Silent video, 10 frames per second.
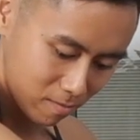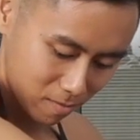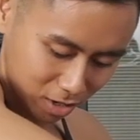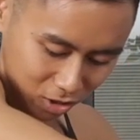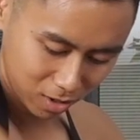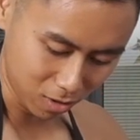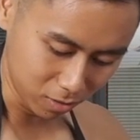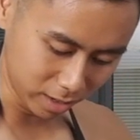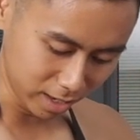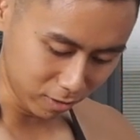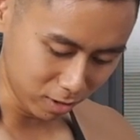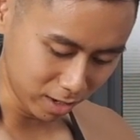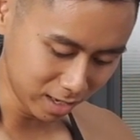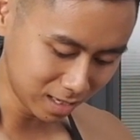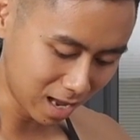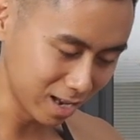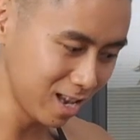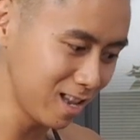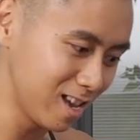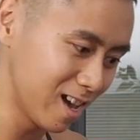Make sure all the ingredients are
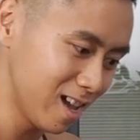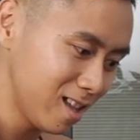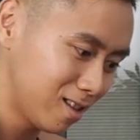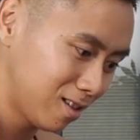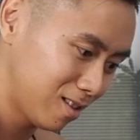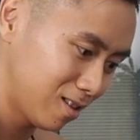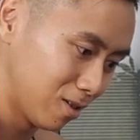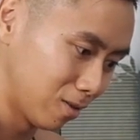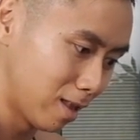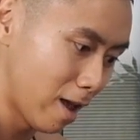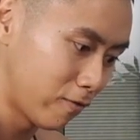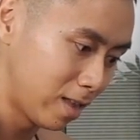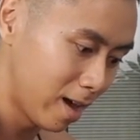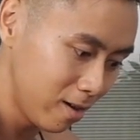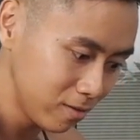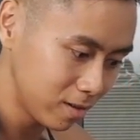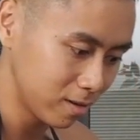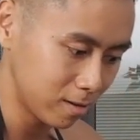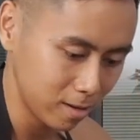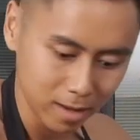in here. So let it out
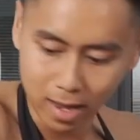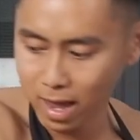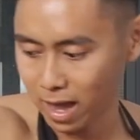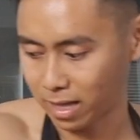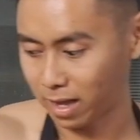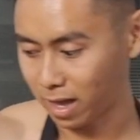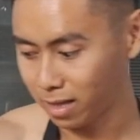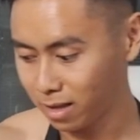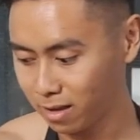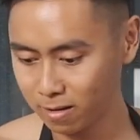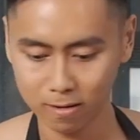and then